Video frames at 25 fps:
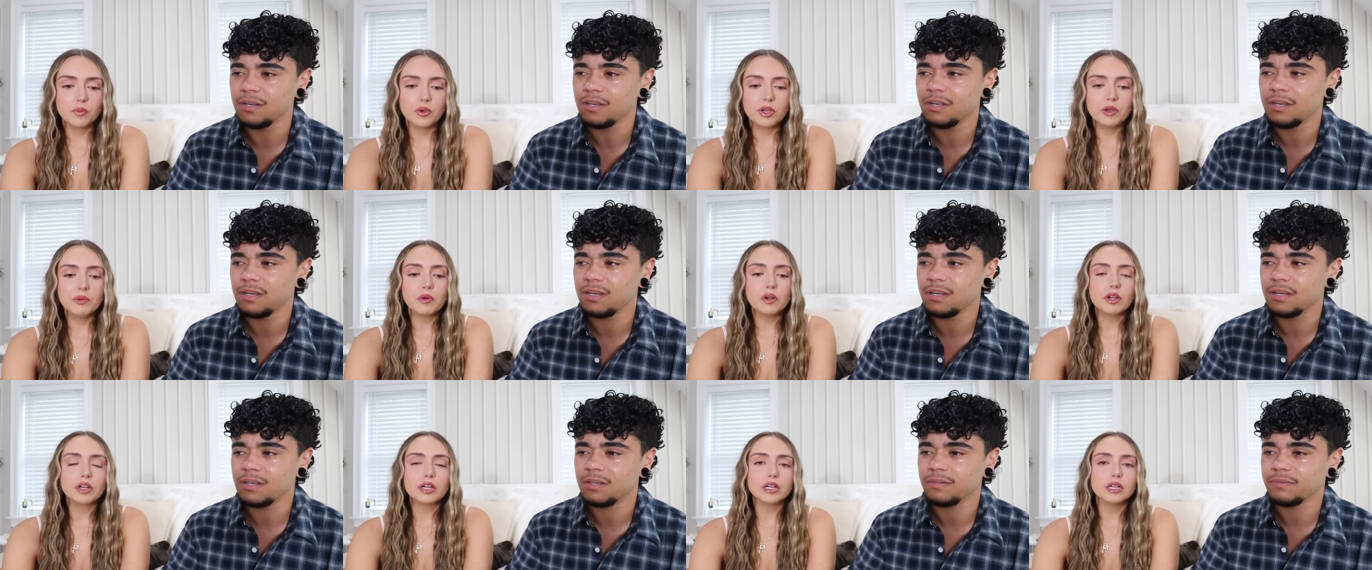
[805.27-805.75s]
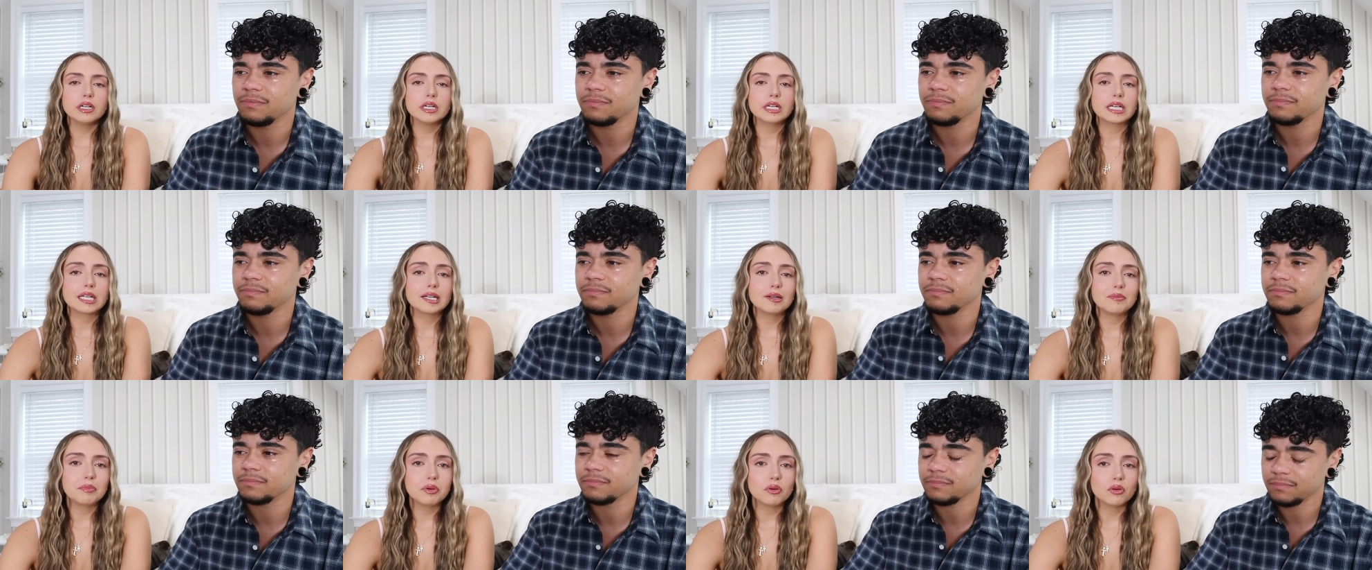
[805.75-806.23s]
Speaker 1: We weren't gonna
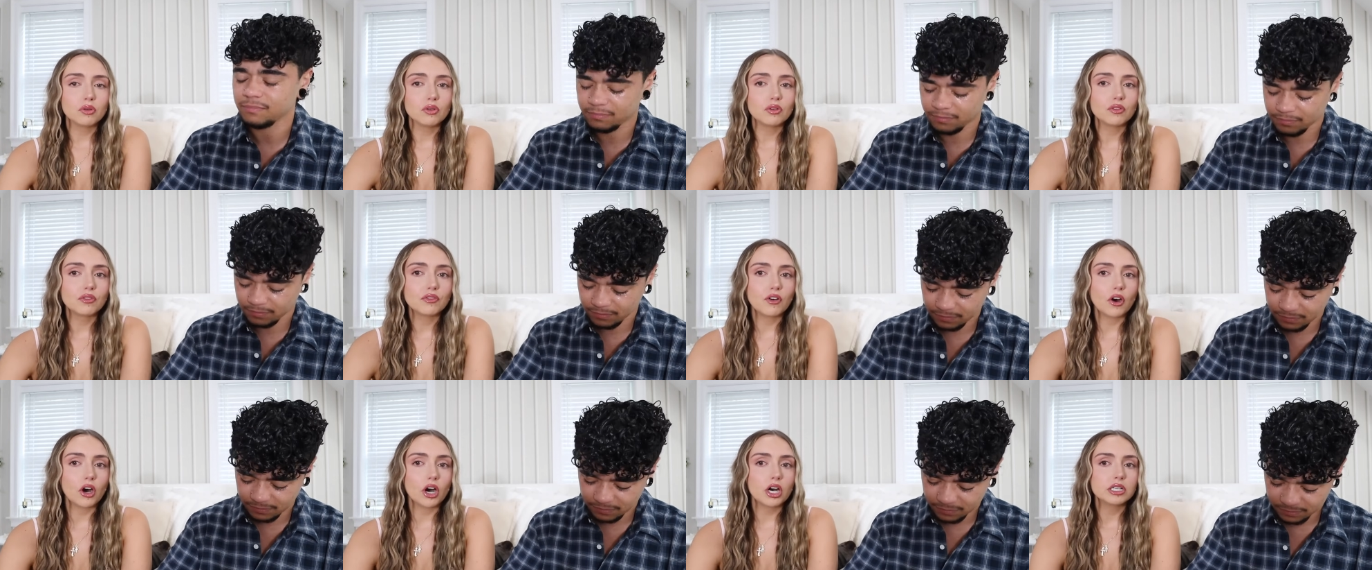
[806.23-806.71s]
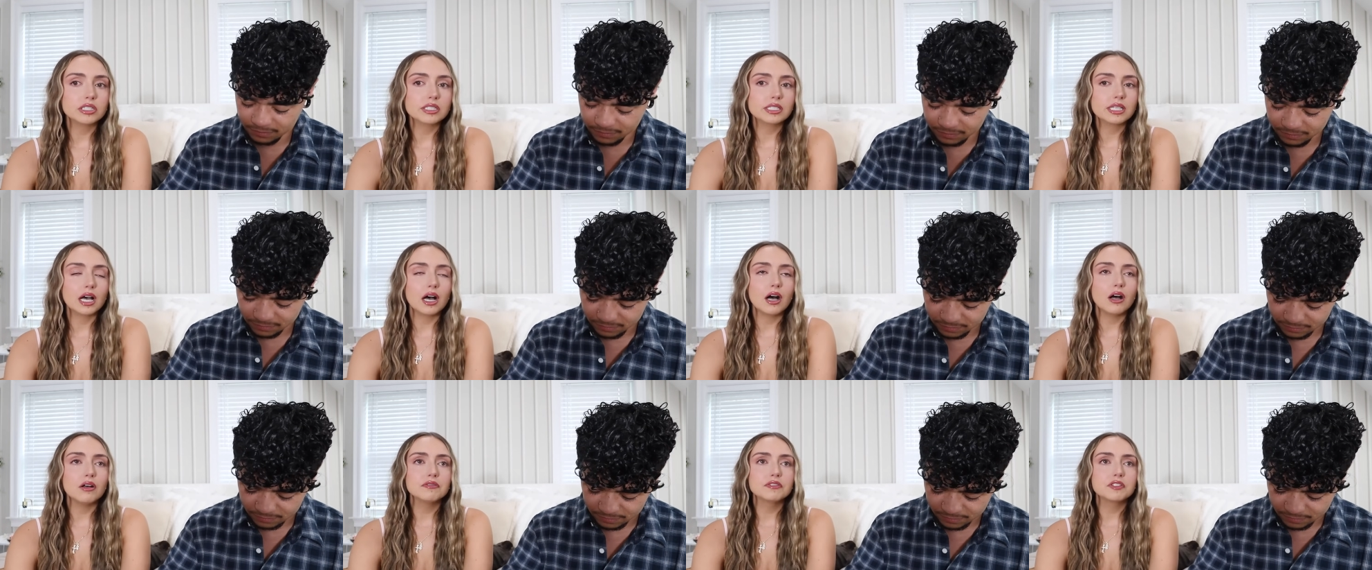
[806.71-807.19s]
get a pool for
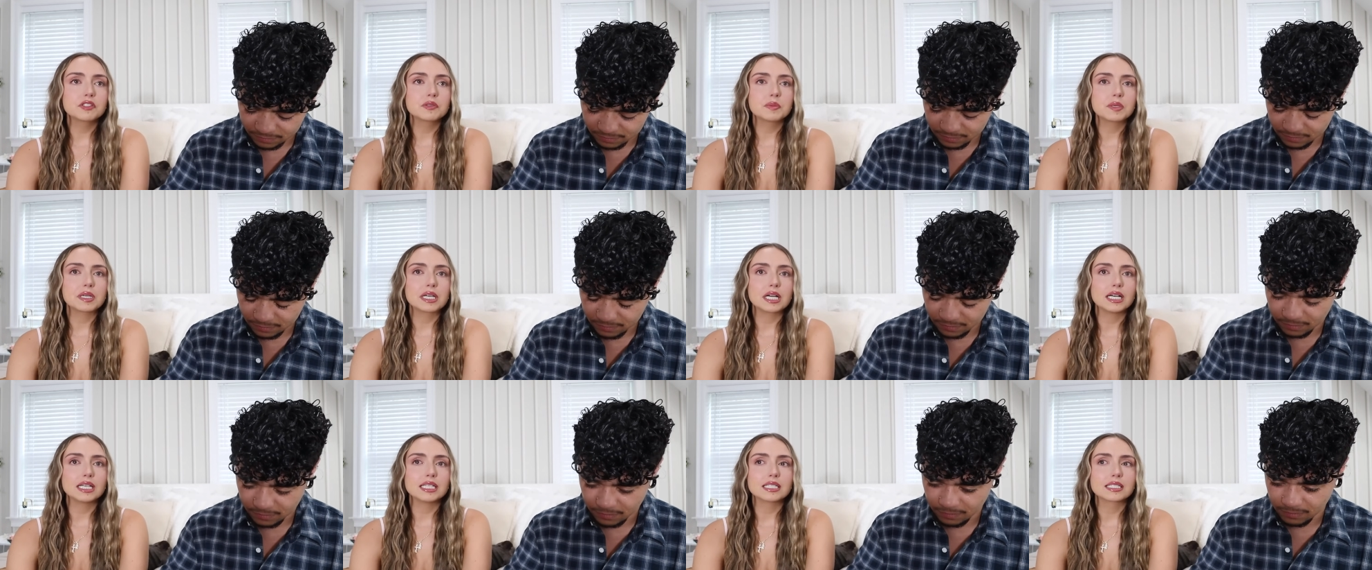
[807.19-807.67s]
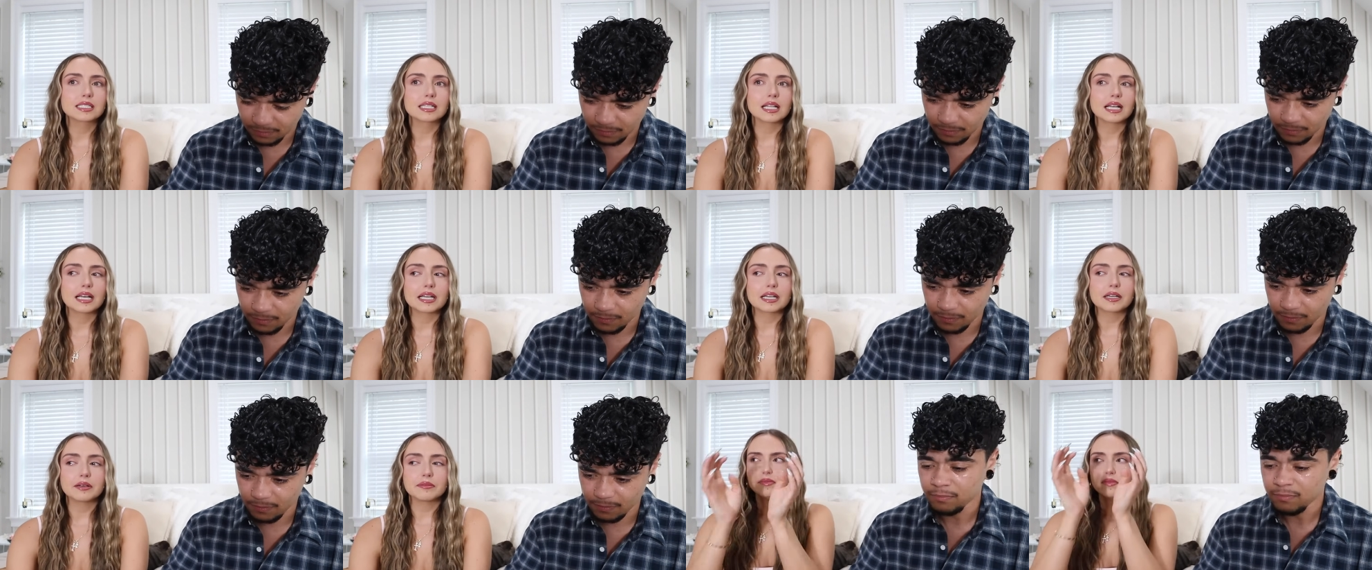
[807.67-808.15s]
ourselves because
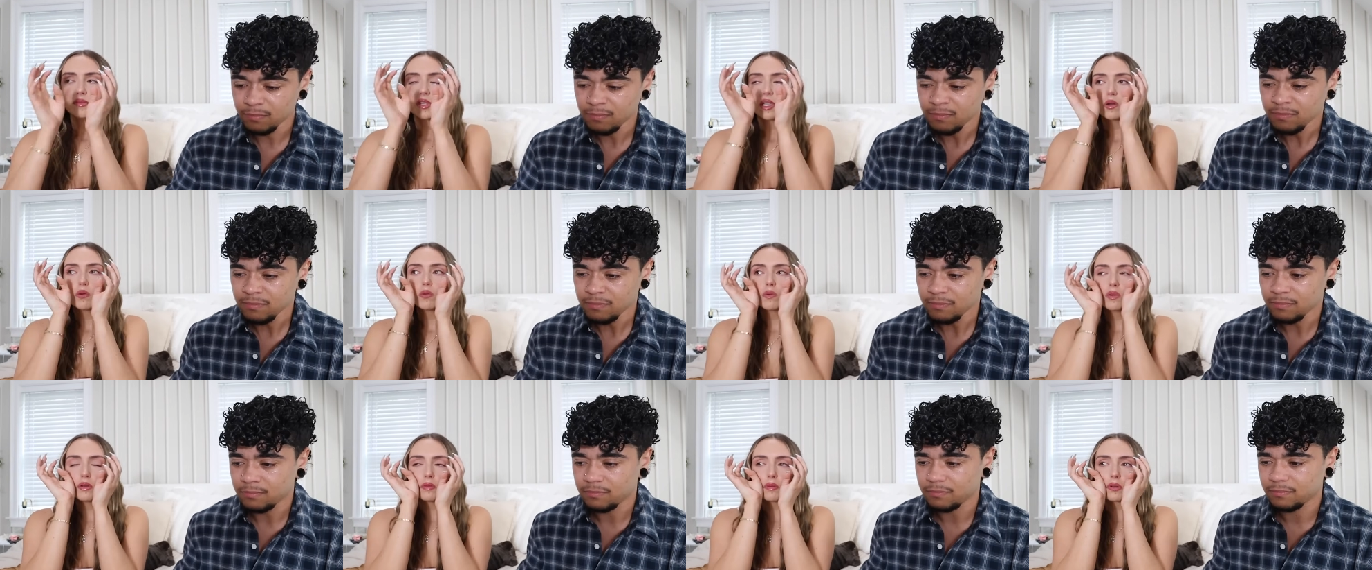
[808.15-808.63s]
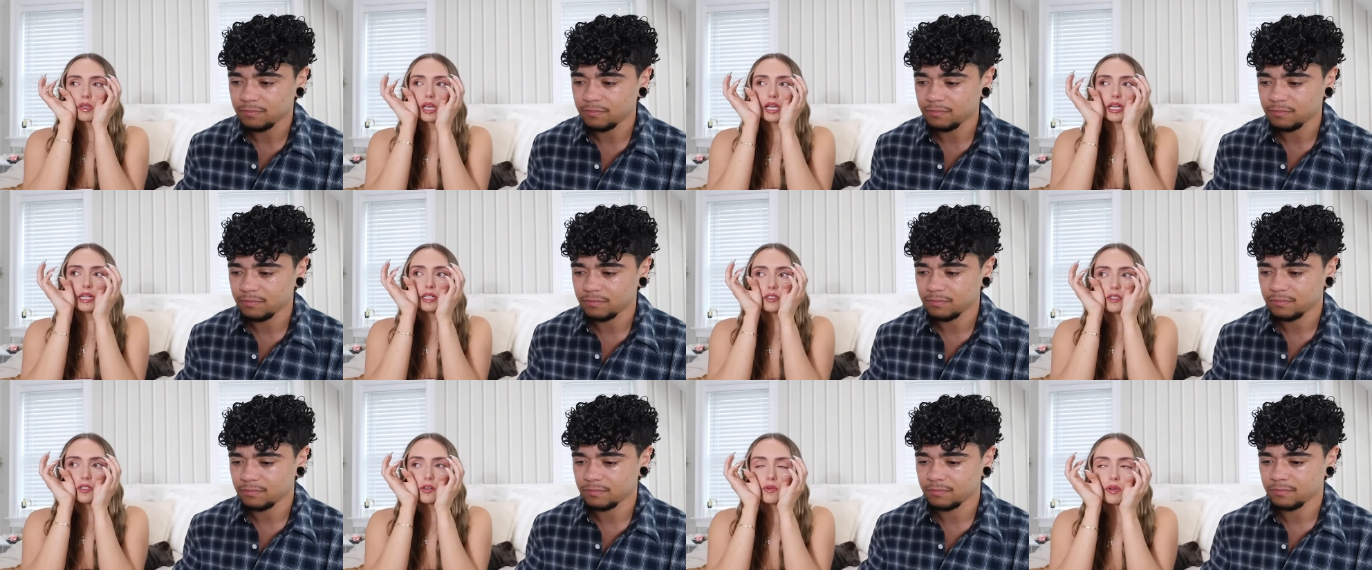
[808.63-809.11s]
like we were
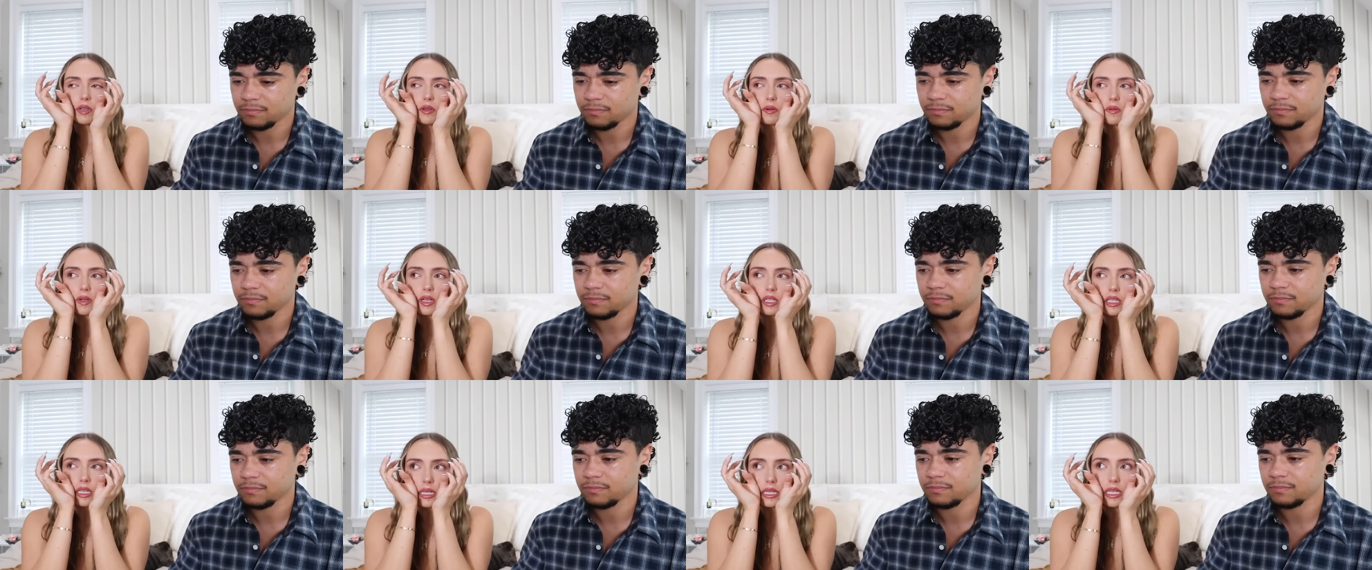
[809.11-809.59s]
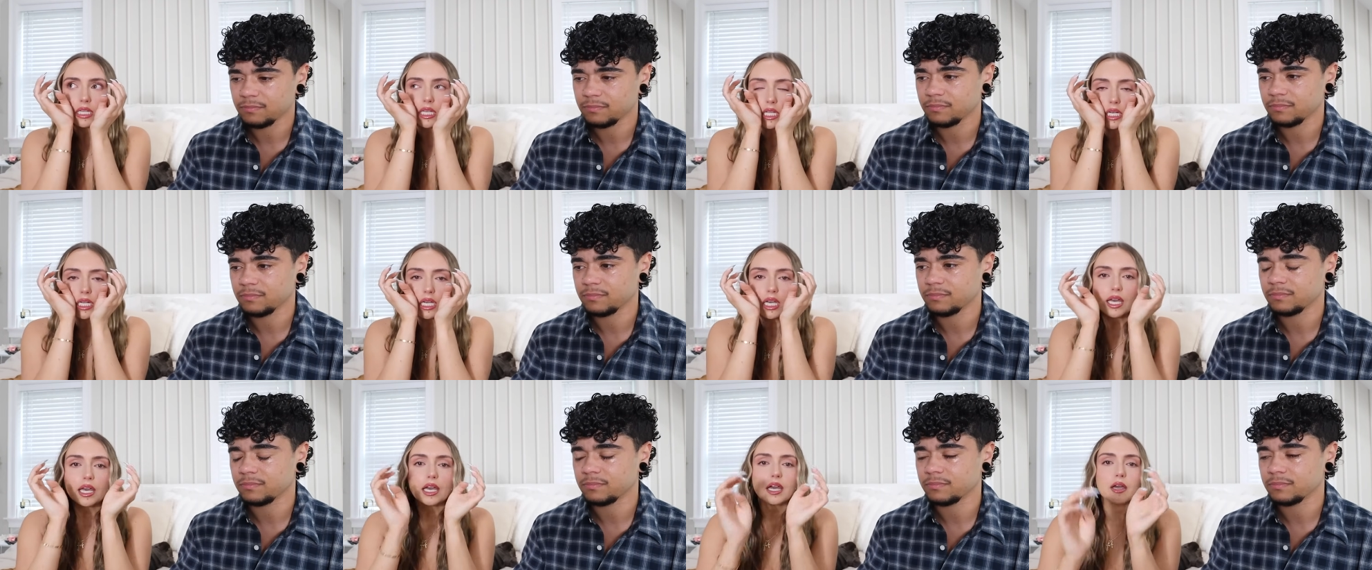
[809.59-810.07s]
like, do we really
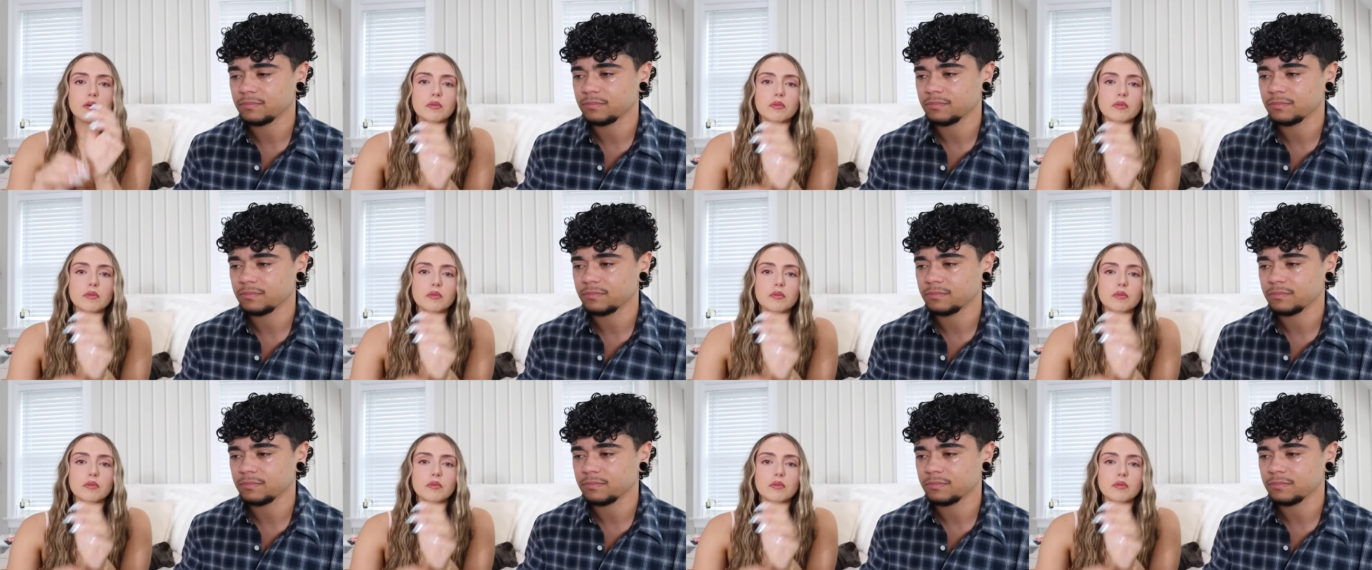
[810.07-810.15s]
need it?